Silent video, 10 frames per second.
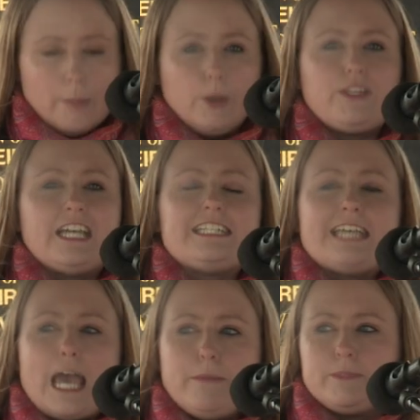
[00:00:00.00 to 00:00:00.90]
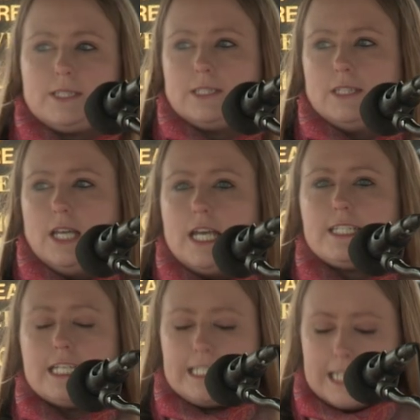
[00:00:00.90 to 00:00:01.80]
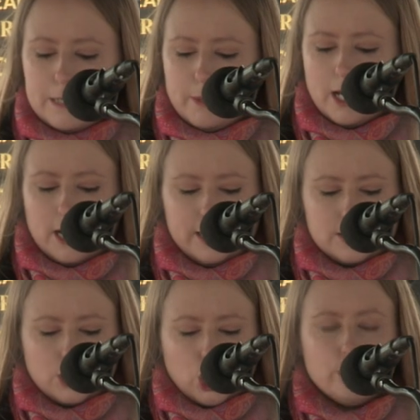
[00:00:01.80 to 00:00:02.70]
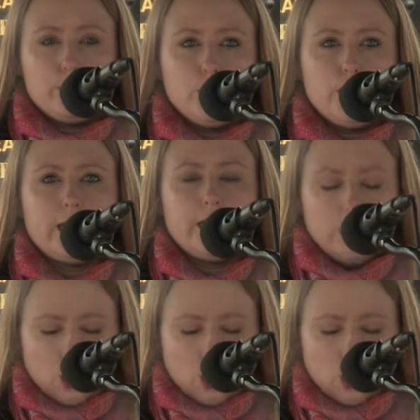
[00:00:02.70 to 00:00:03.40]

But the attempt to demonise the community